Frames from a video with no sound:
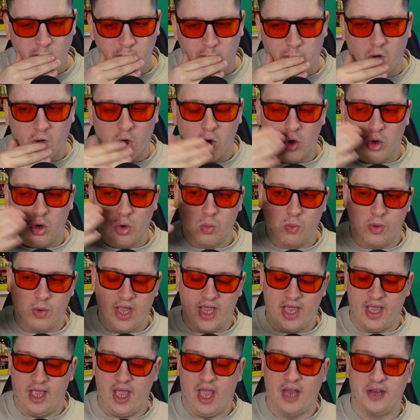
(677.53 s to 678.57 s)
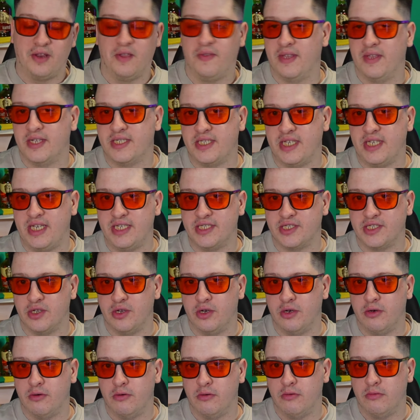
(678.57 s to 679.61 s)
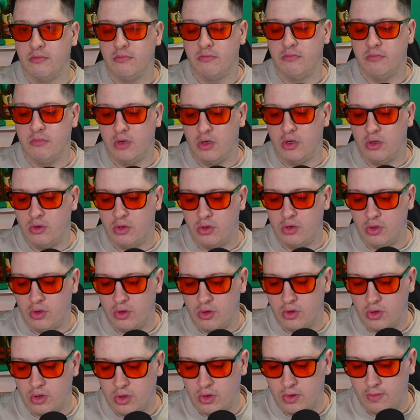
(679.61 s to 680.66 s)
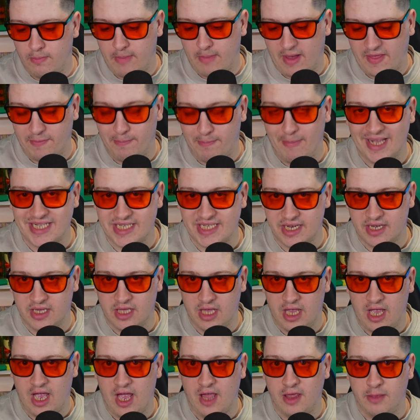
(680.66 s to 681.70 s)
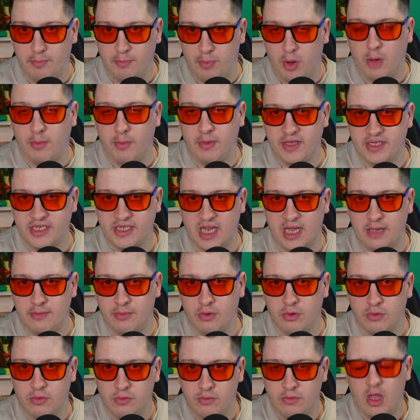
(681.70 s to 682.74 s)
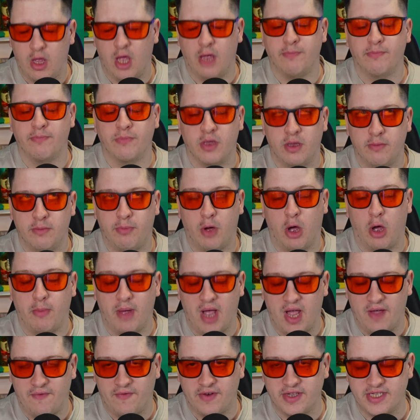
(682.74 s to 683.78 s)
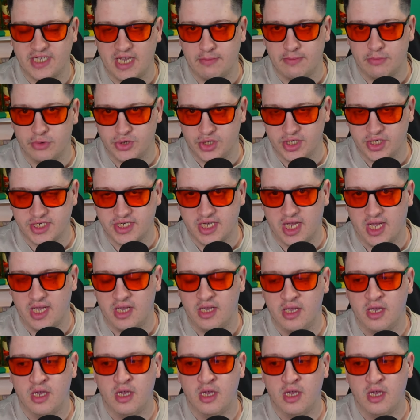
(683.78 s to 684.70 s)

But we're ending this season mathematically at the bottom of the table, bottom half of the table, should I say.